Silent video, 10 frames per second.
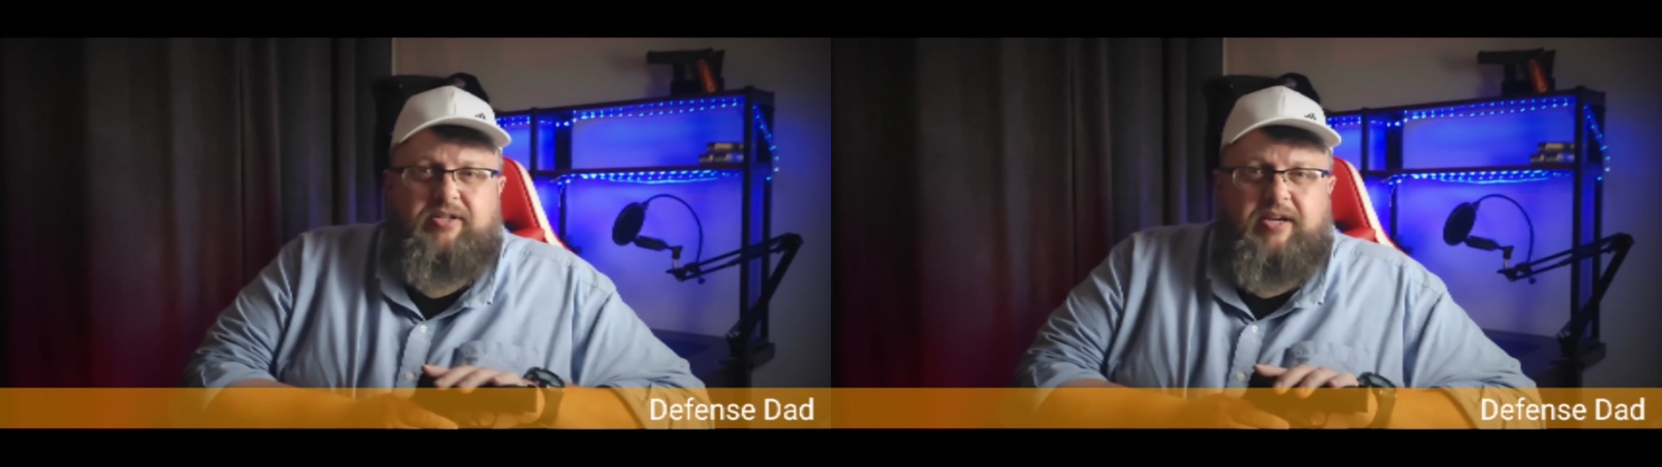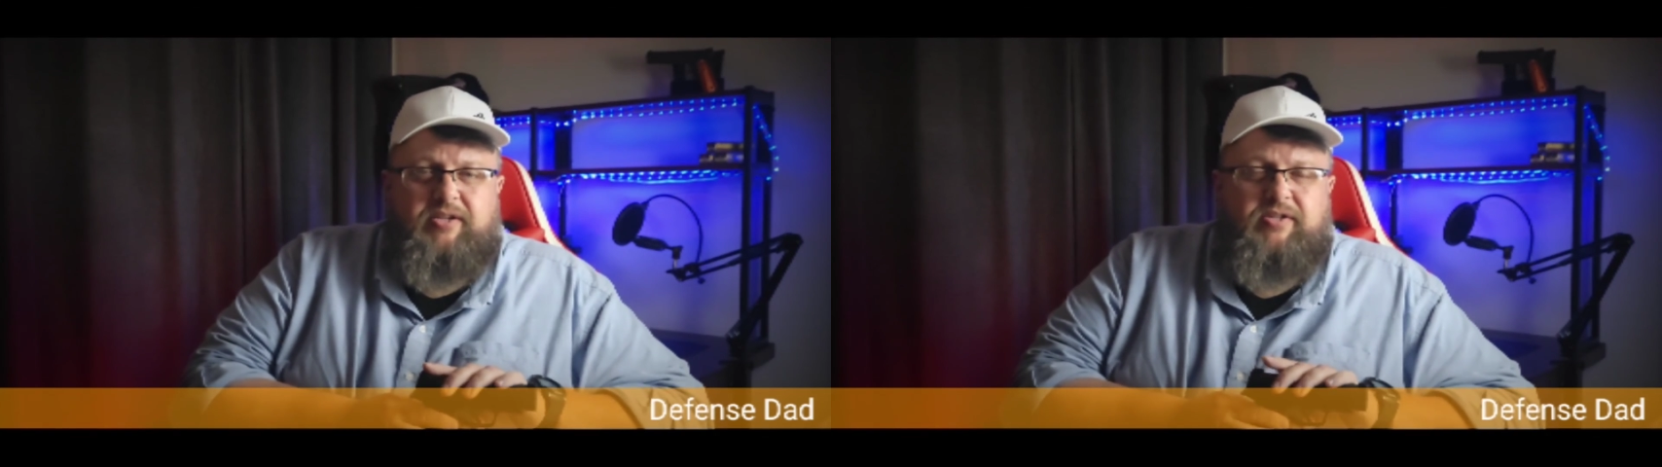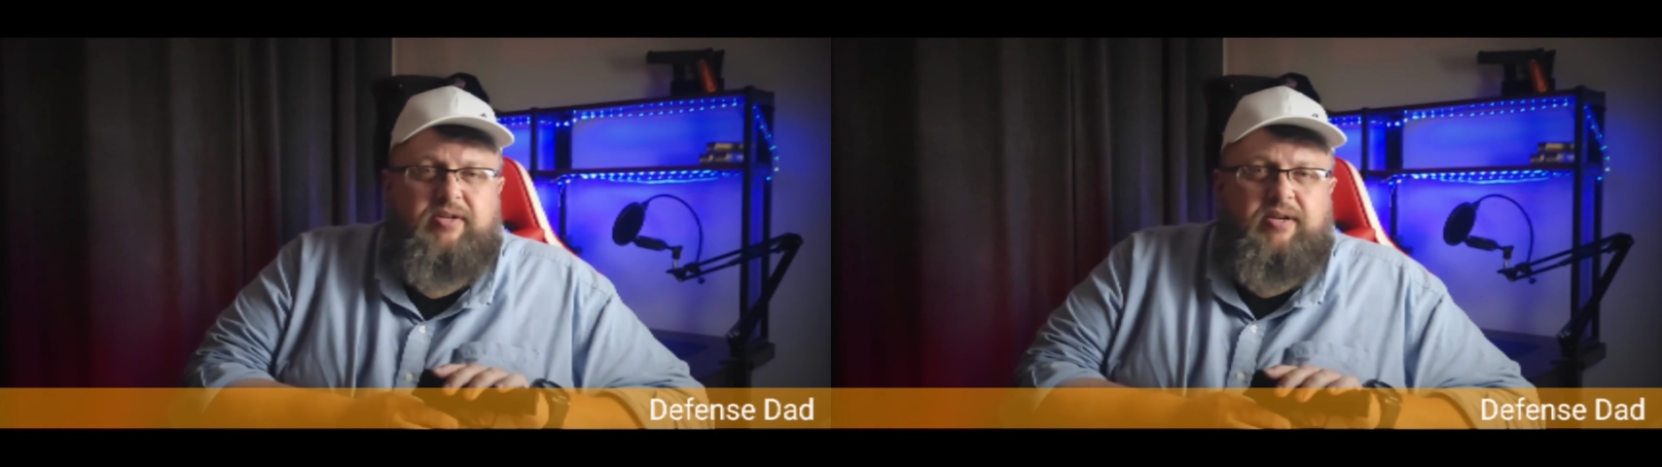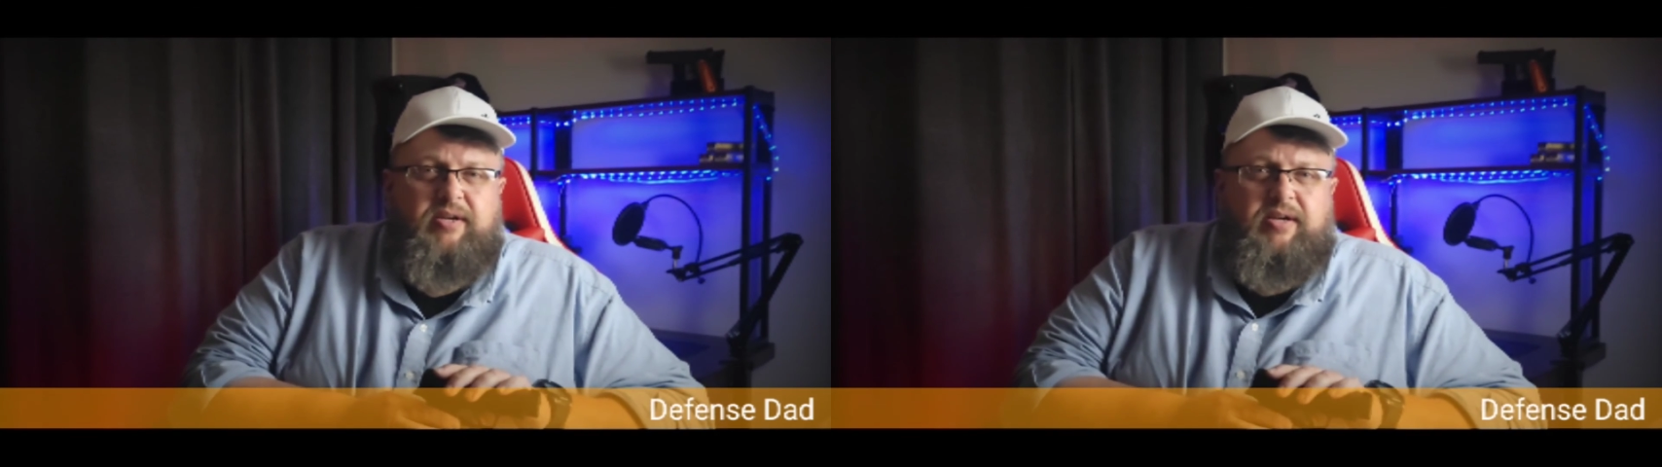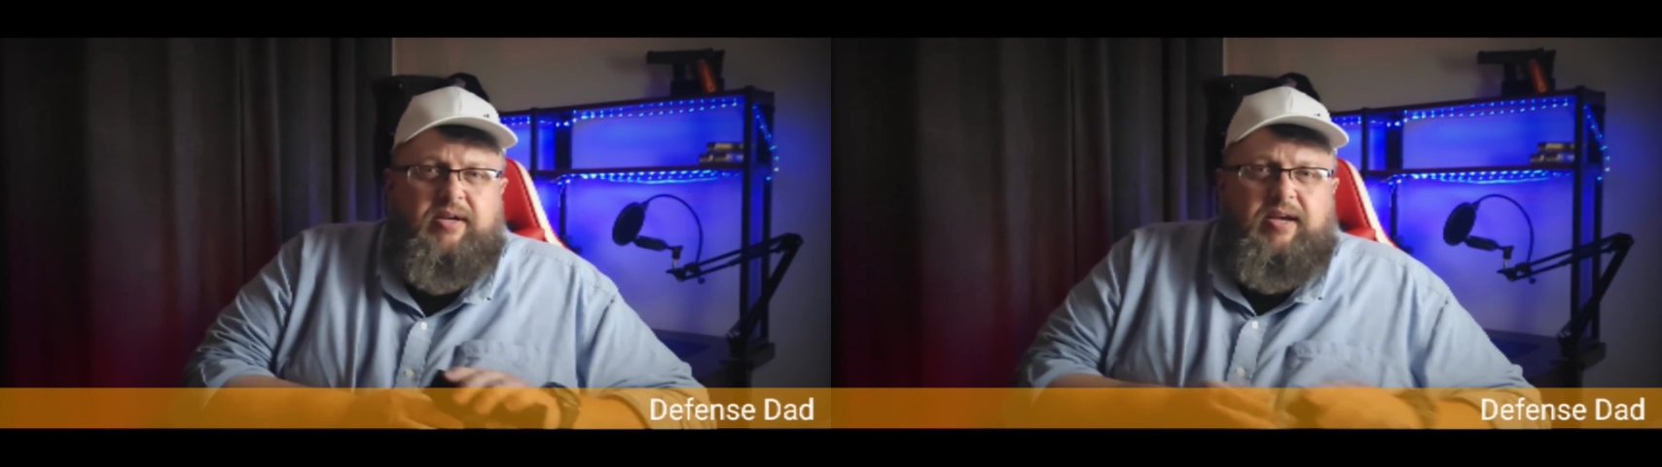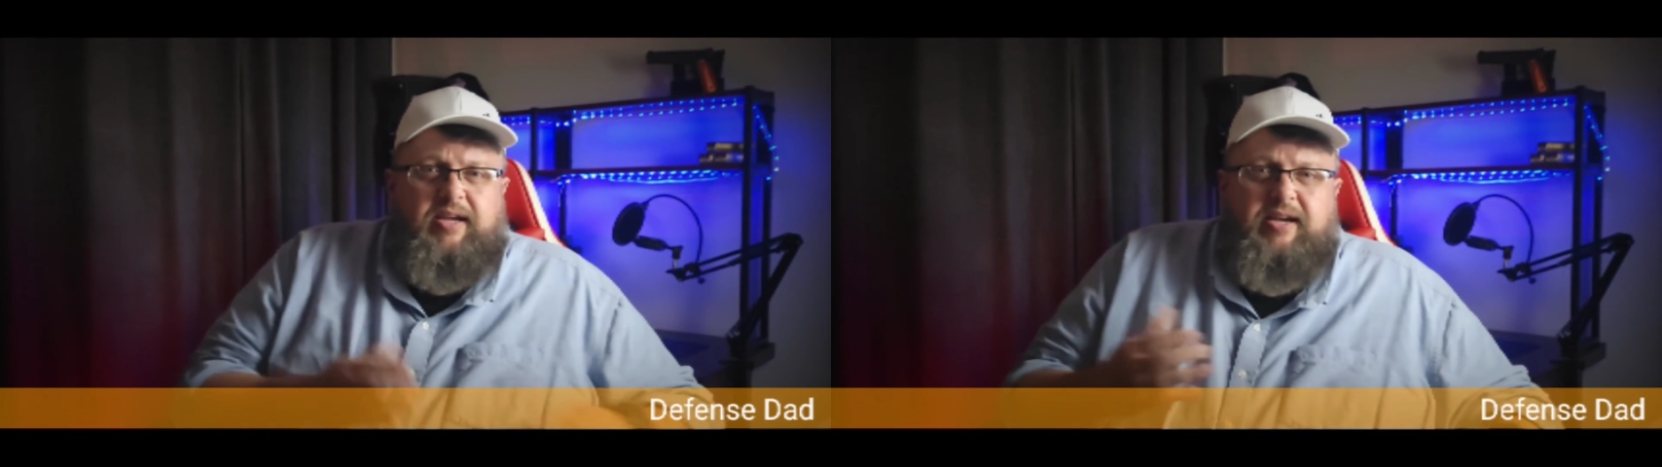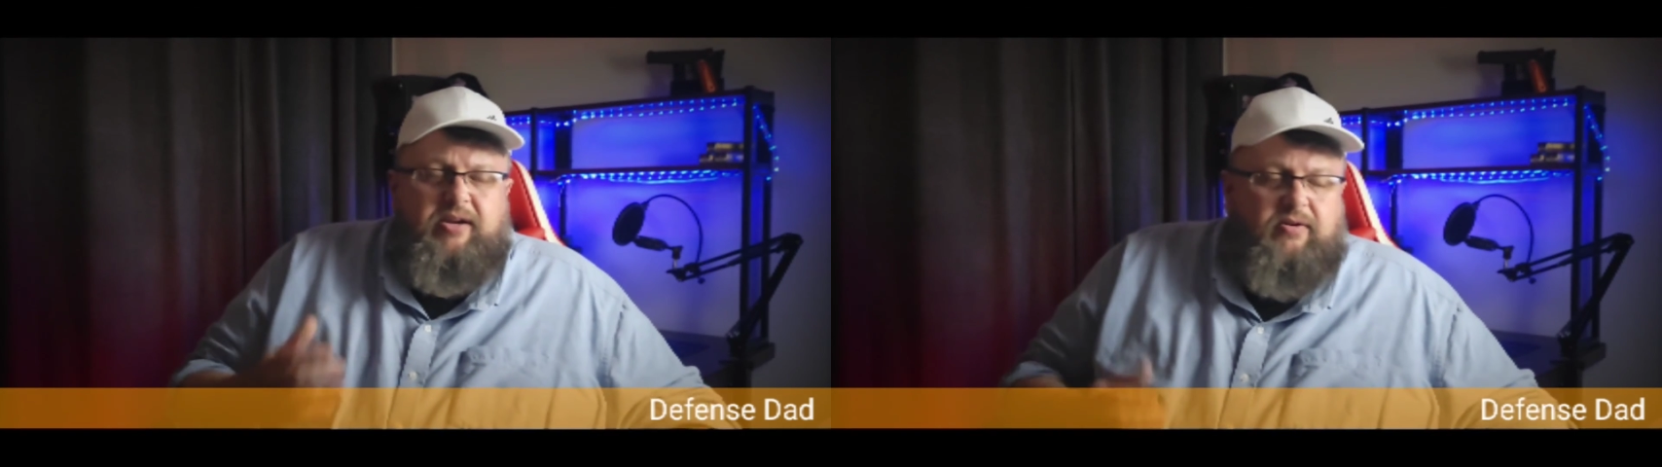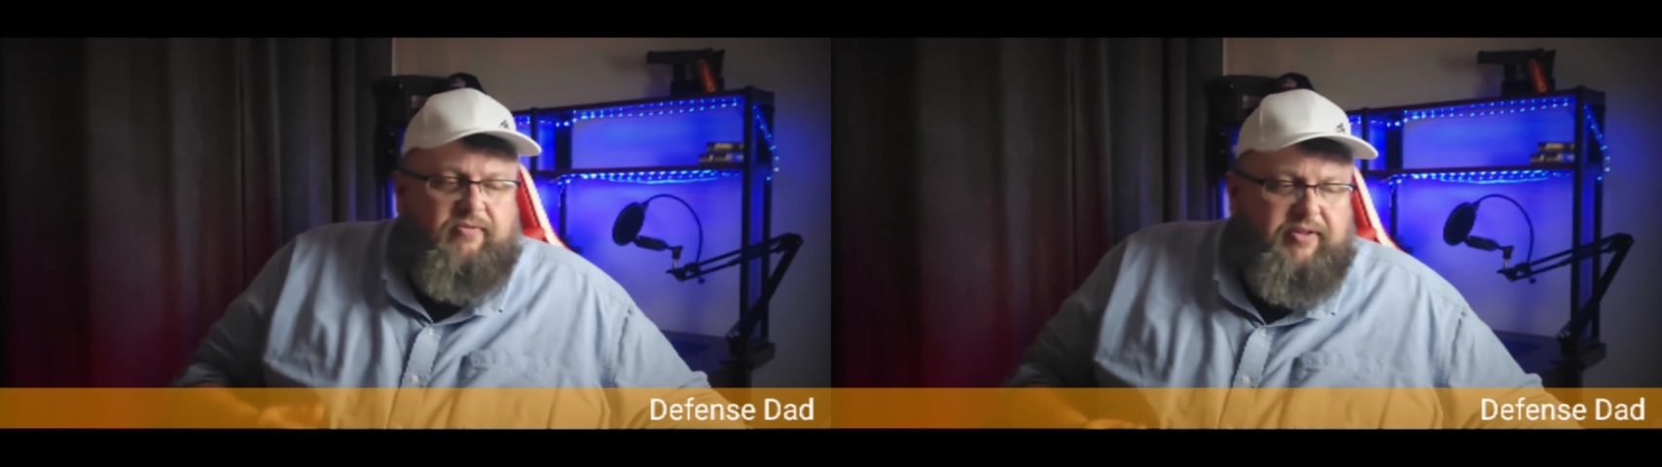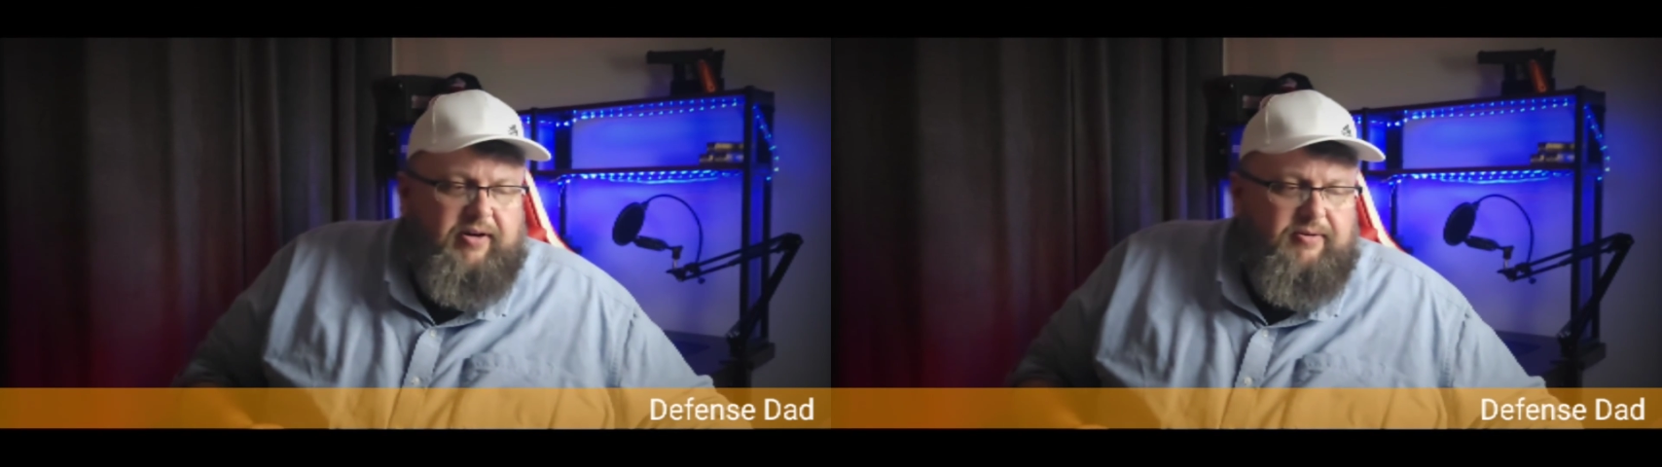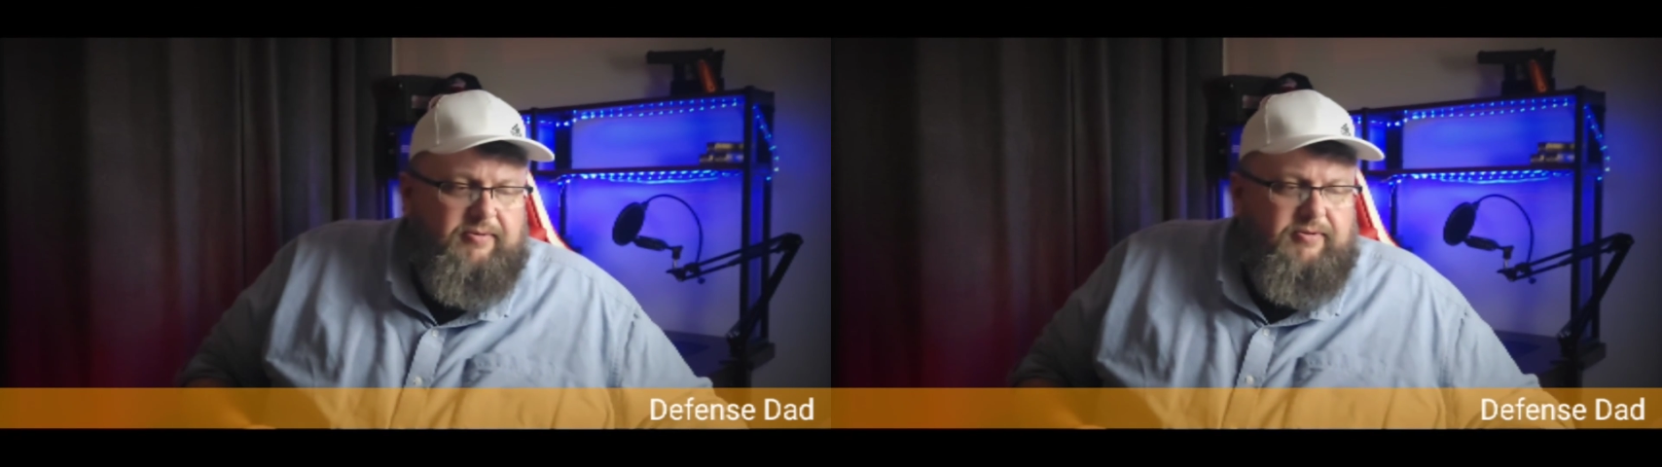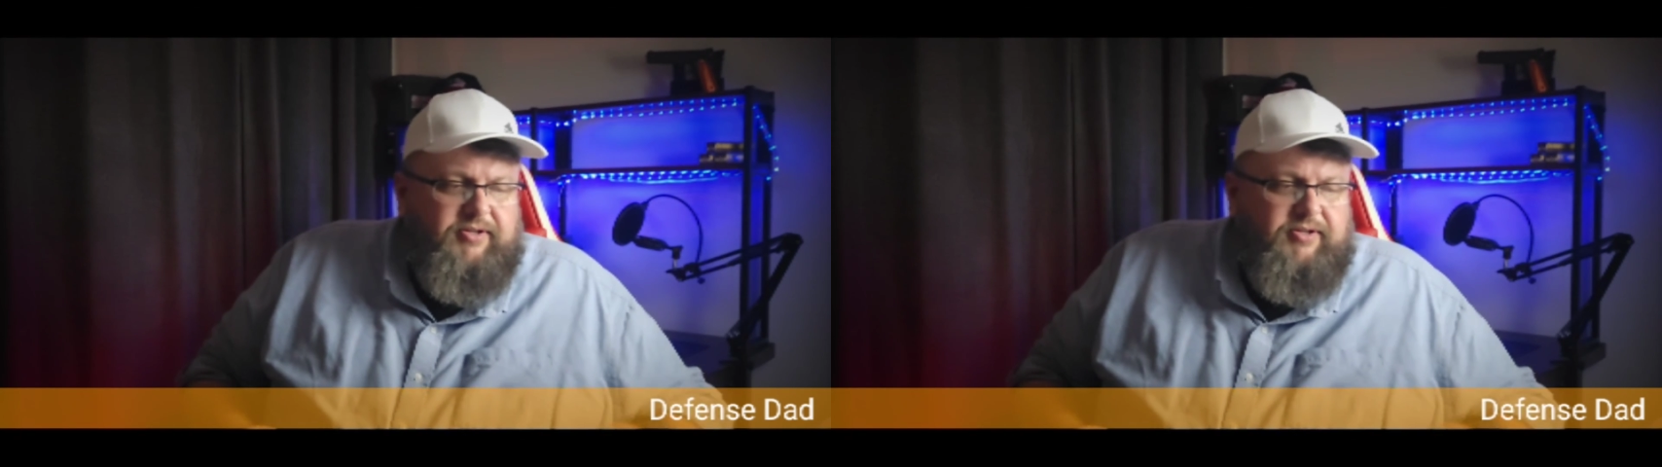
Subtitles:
size, and kind of go from there.